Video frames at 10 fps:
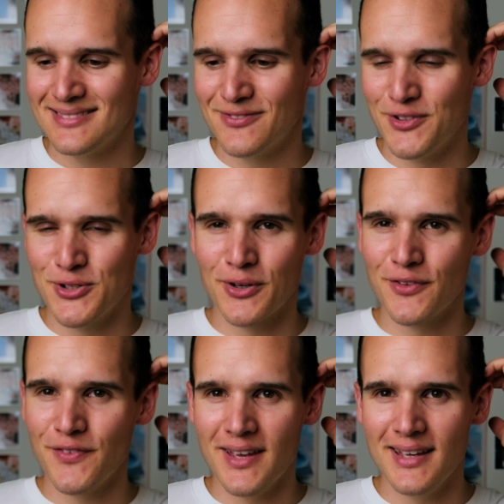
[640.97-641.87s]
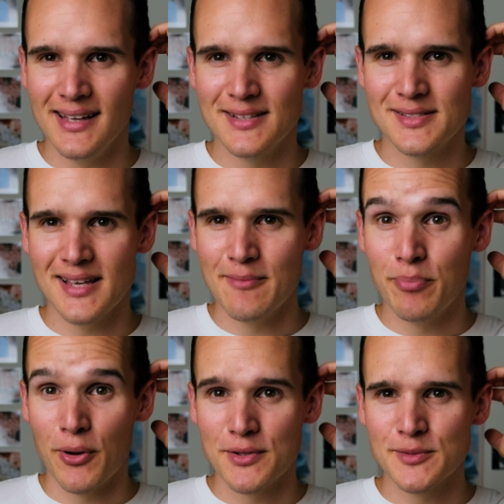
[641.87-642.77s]
photography is
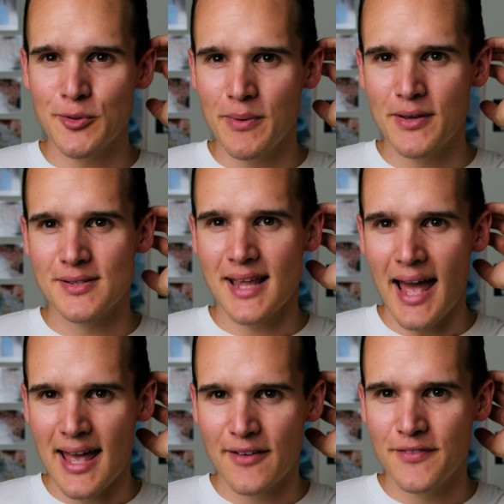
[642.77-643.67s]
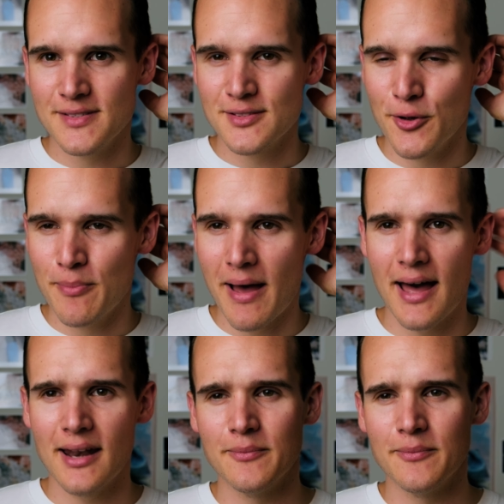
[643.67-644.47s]
impossible because the AF is so bad.